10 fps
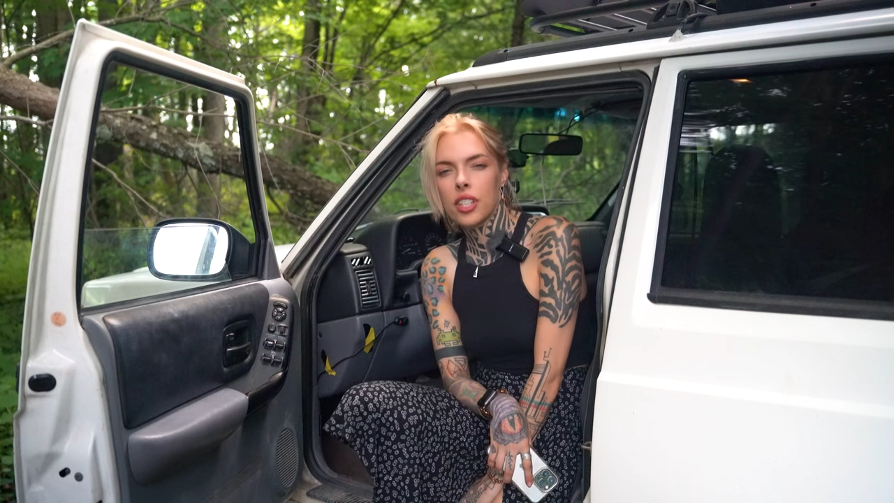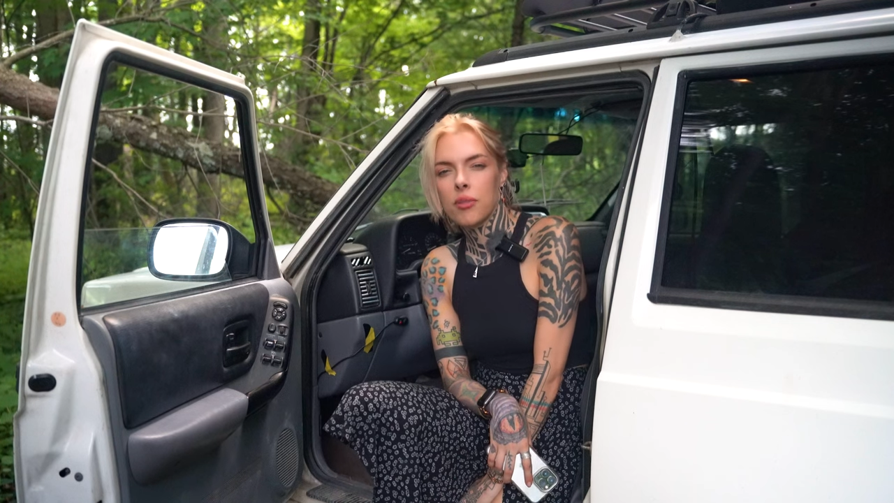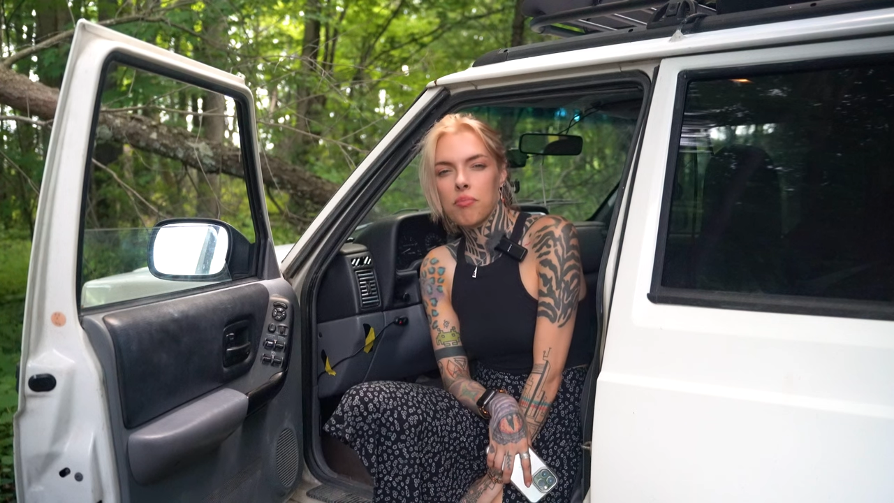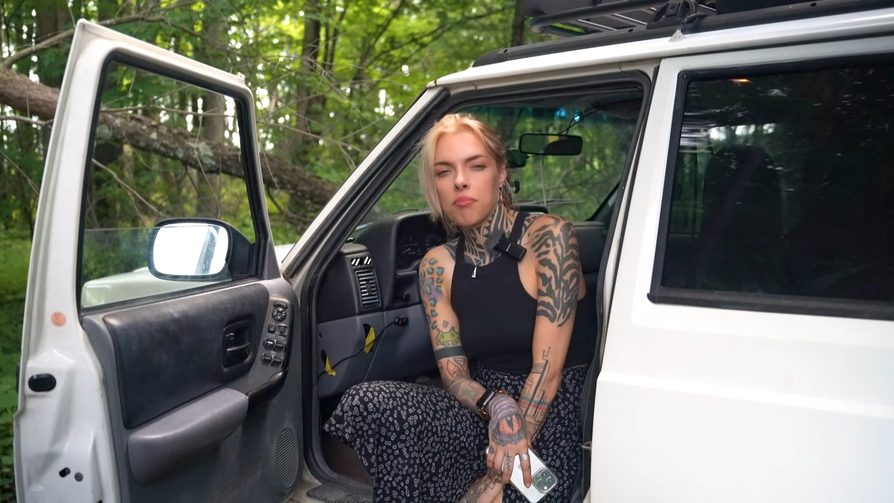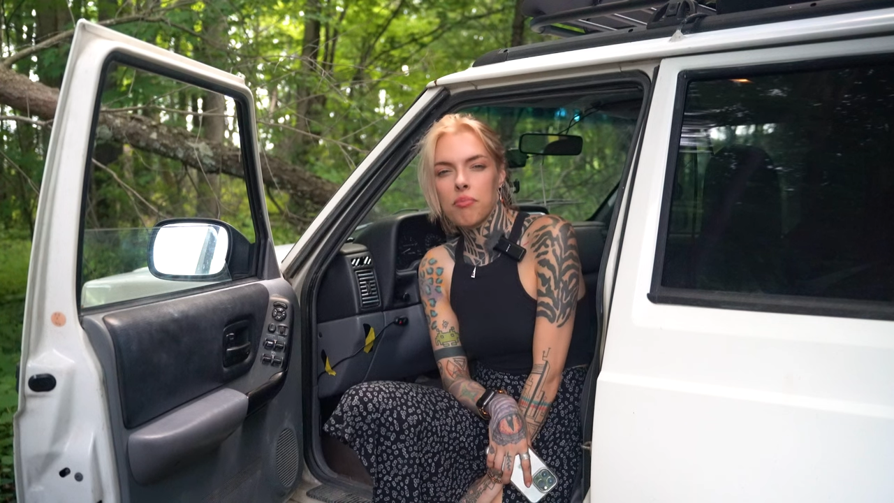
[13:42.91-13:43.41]

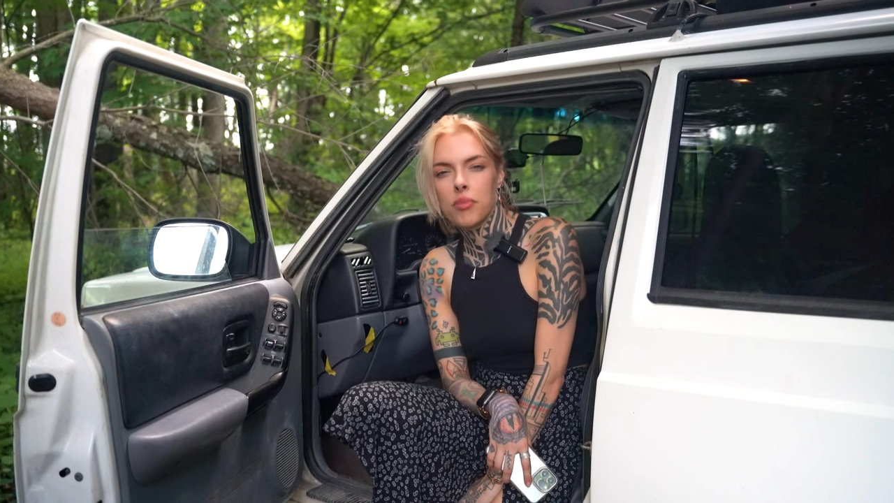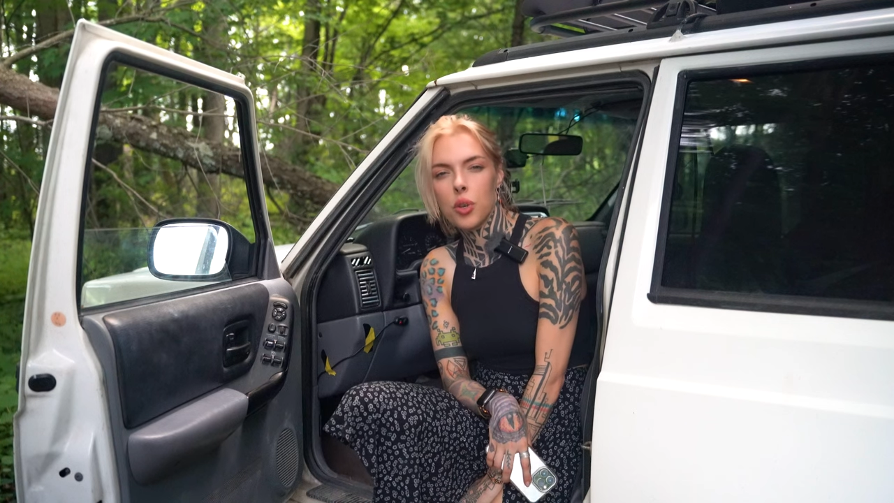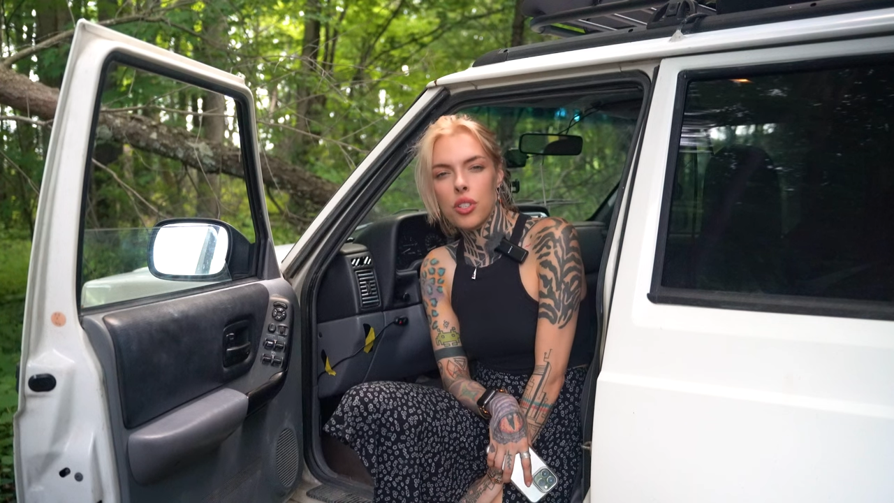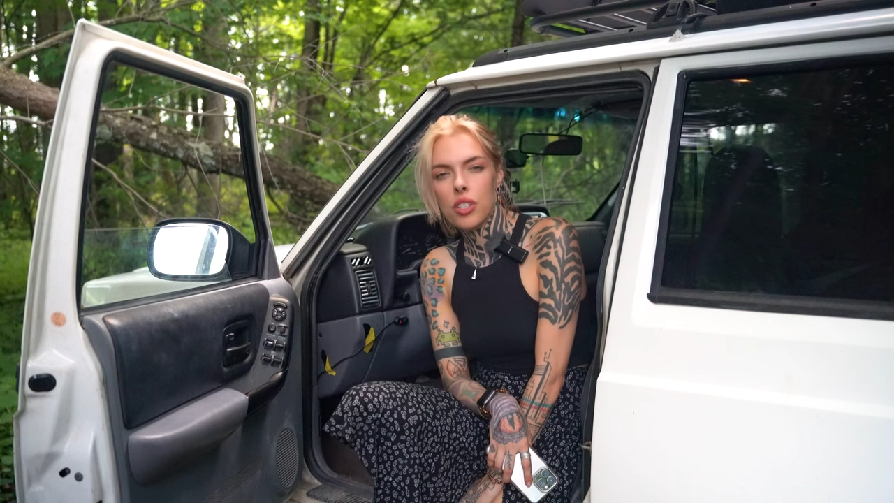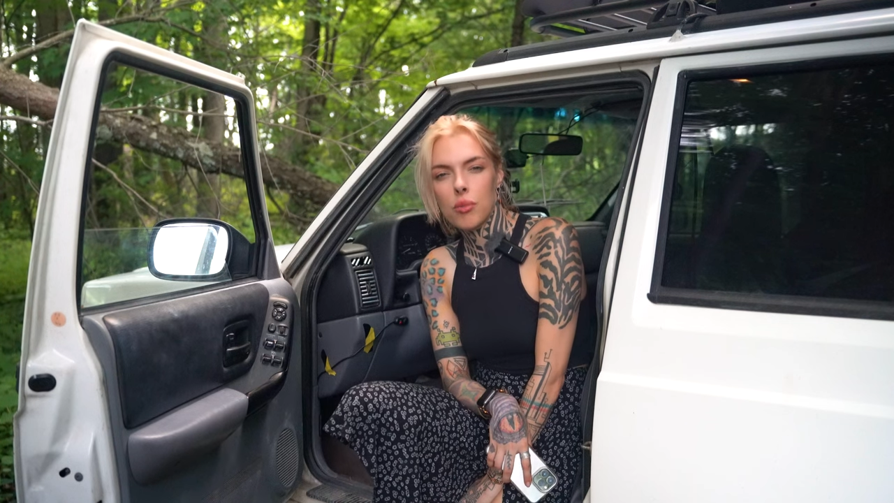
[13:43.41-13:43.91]
really
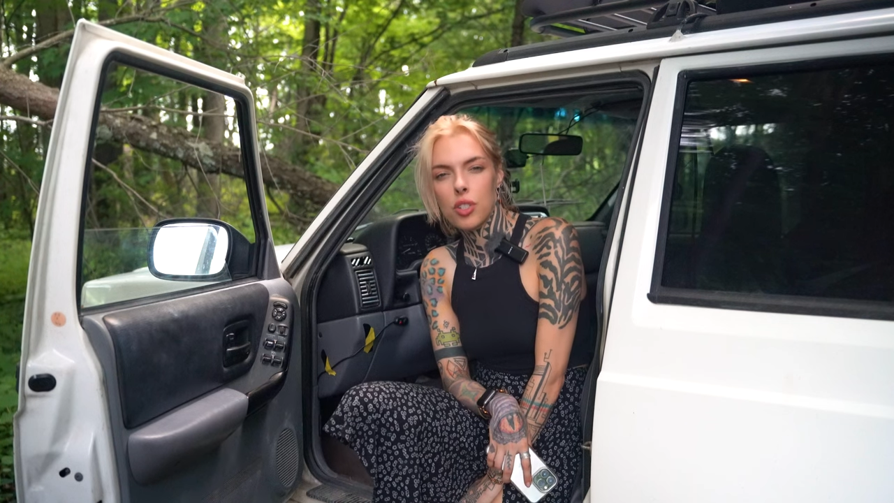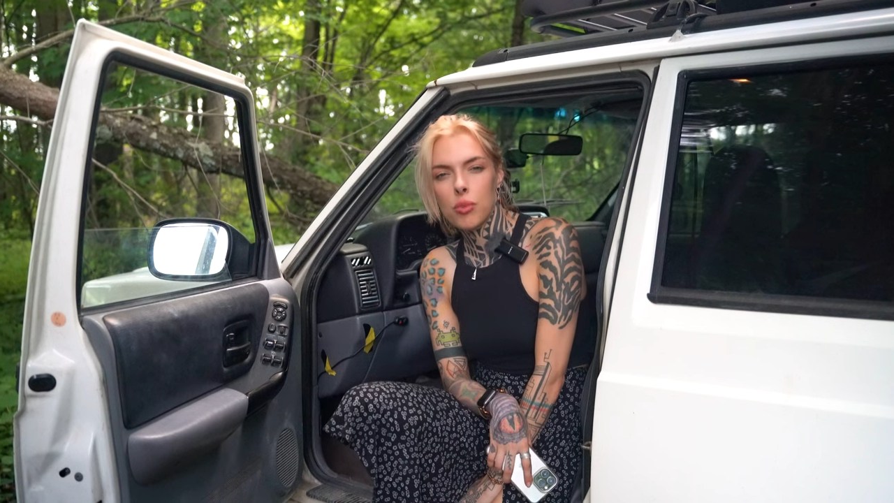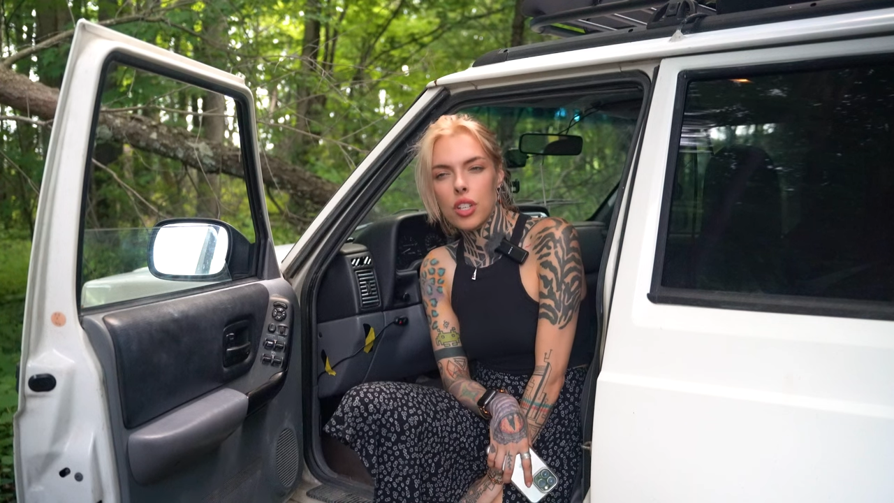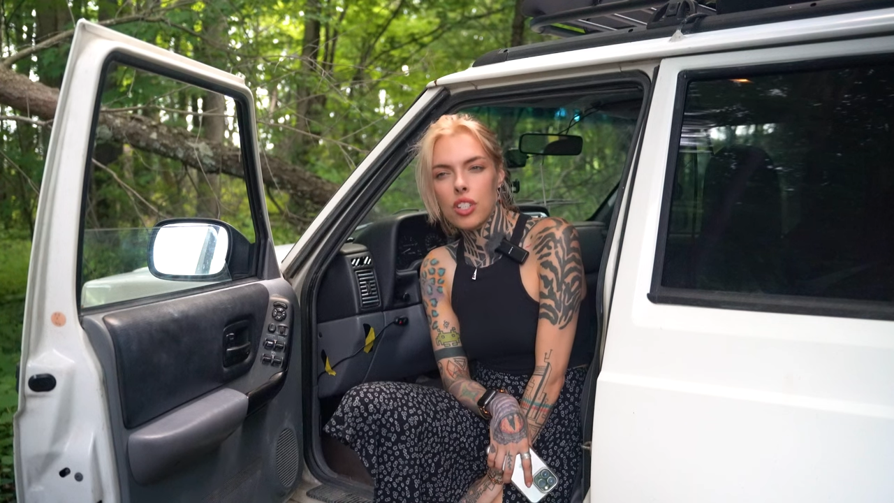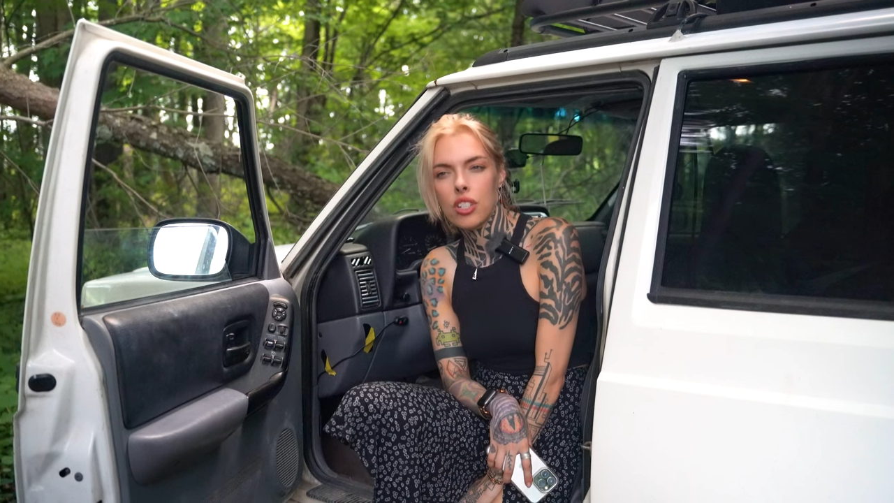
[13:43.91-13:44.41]
notice them too much.